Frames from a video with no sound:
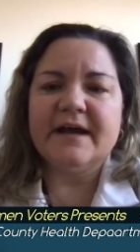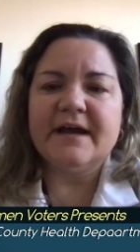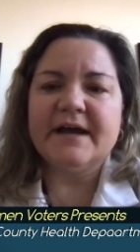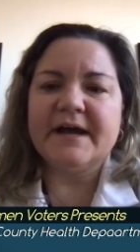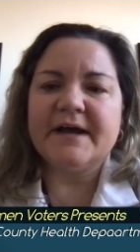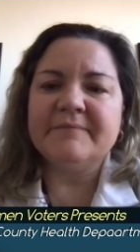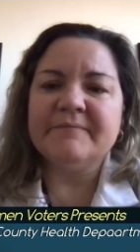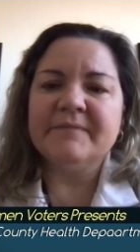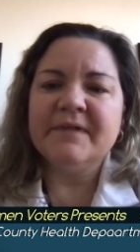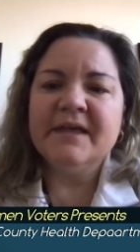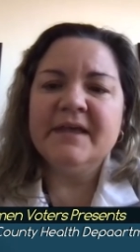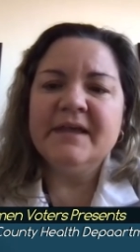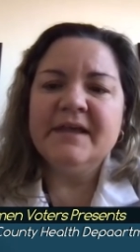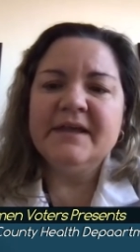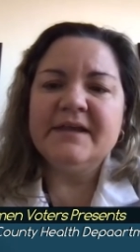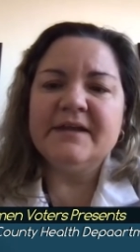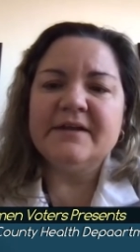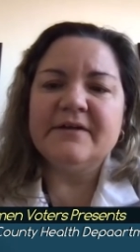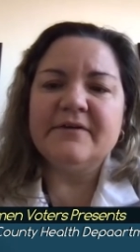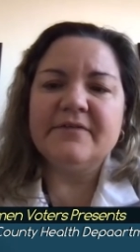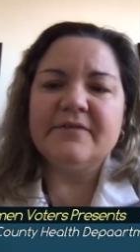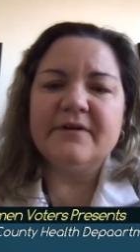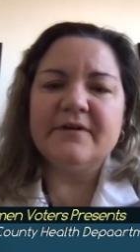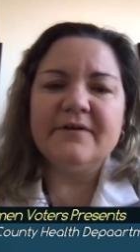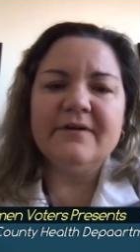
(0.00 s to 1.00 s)
Um, you
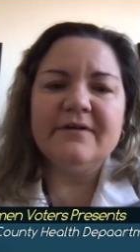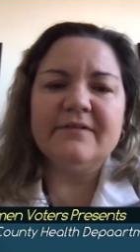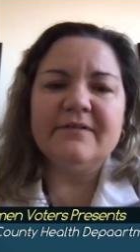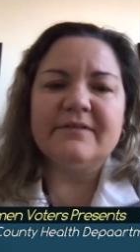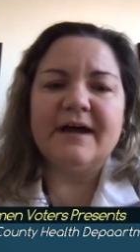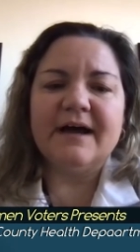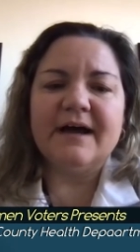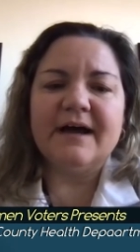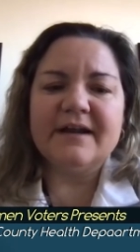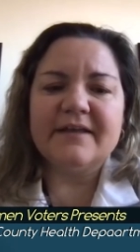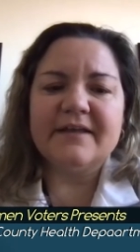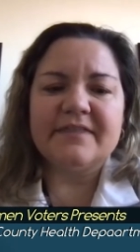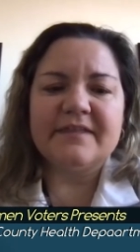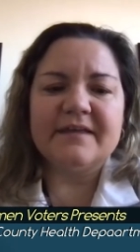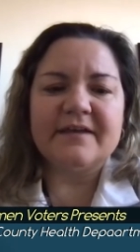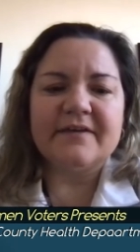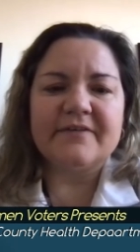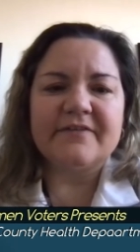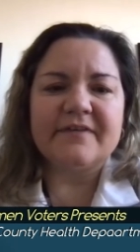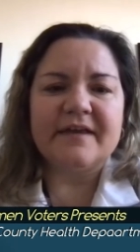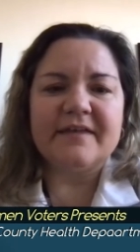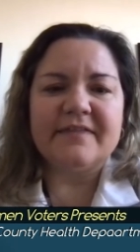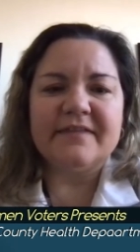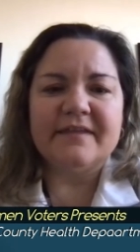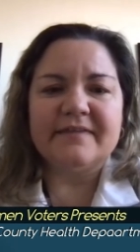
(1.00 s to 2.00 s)
know there are a lot of
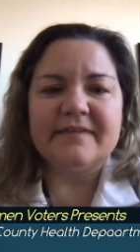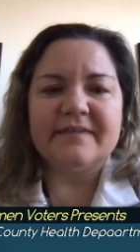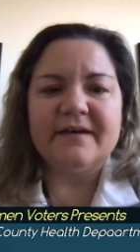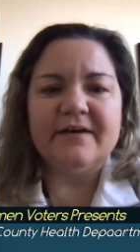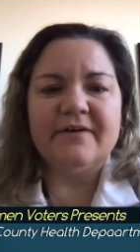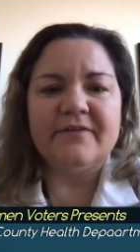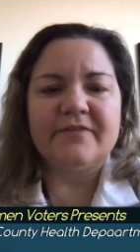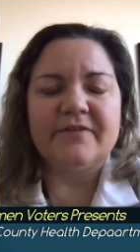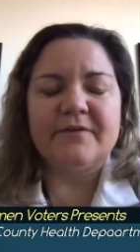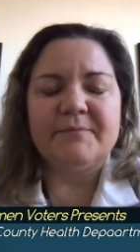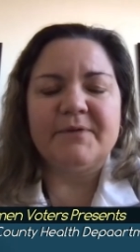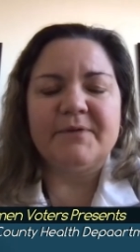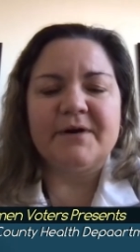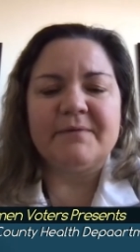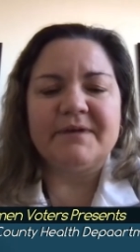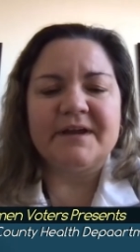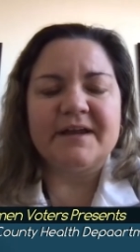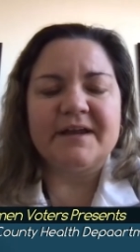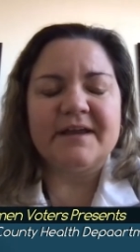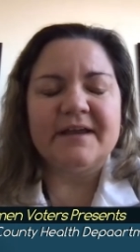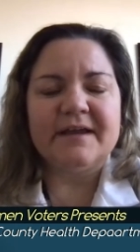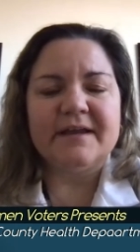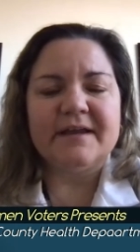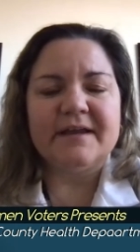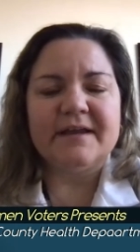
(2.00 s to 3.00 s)
things I think the health department
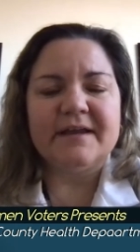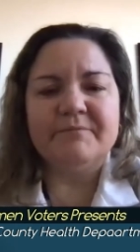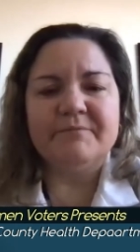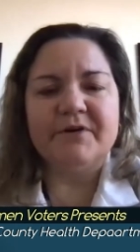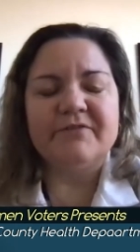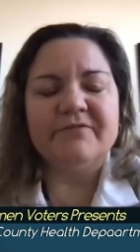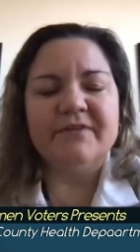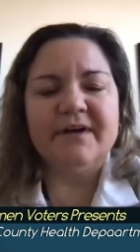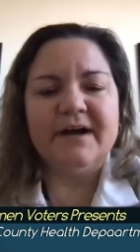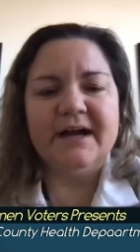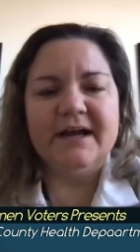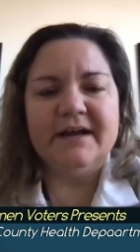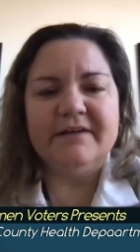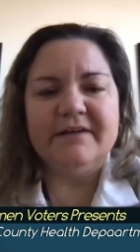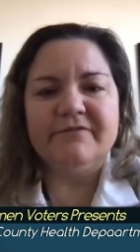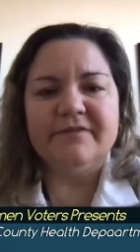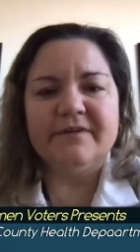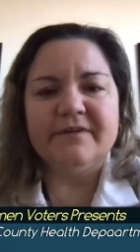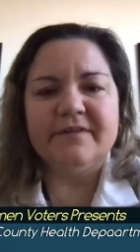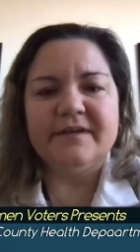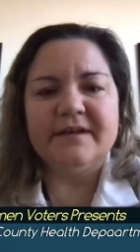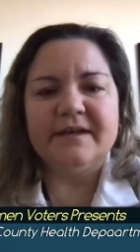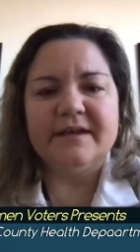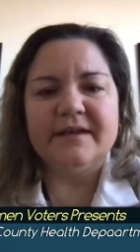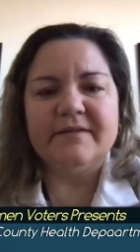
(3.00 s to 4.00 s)
can provide for
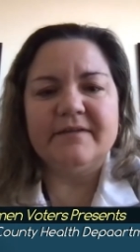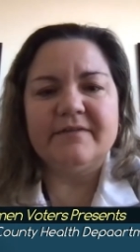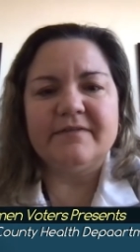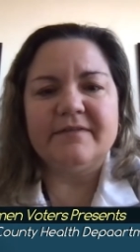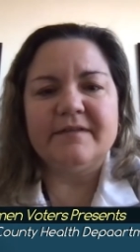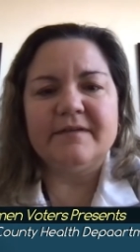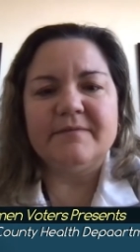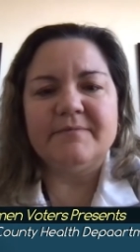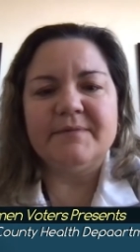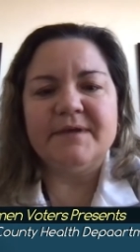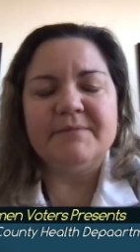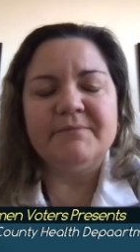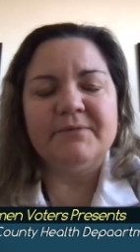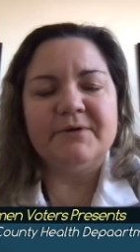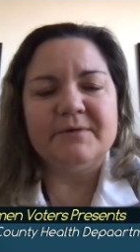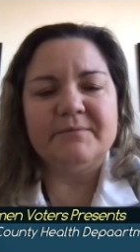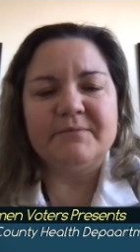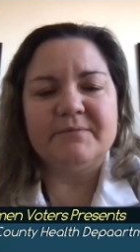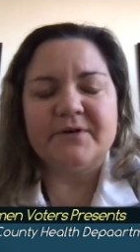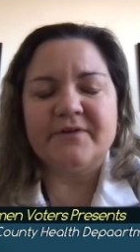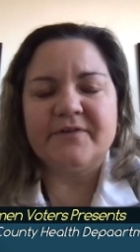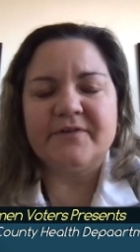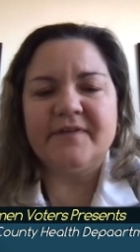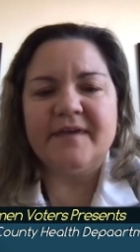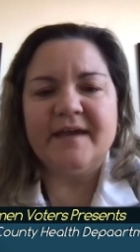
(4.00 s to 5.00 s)
the the people in Berks